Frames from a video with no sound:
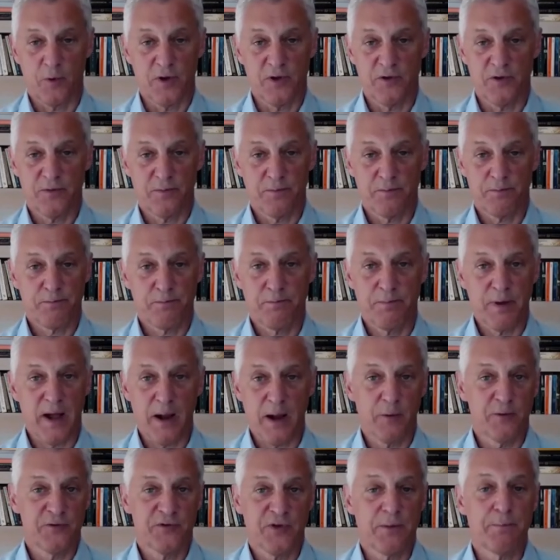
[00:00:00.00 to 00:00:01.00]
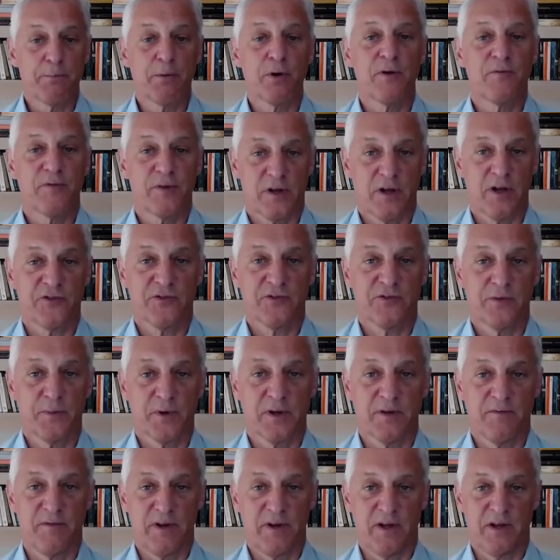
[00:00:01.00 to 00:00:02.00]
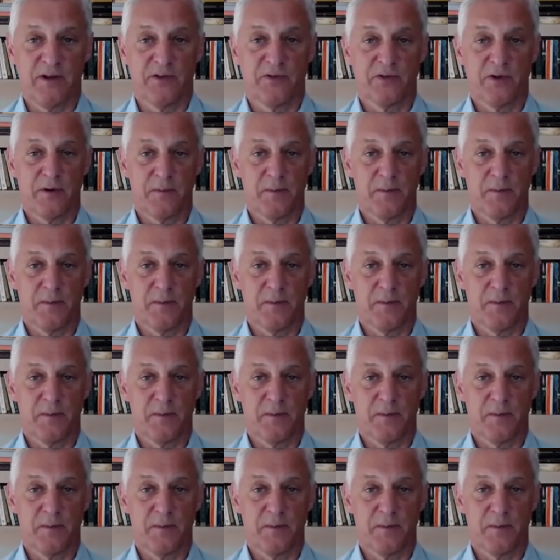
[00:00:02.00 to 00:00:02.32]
with I would say perfect customer convenience.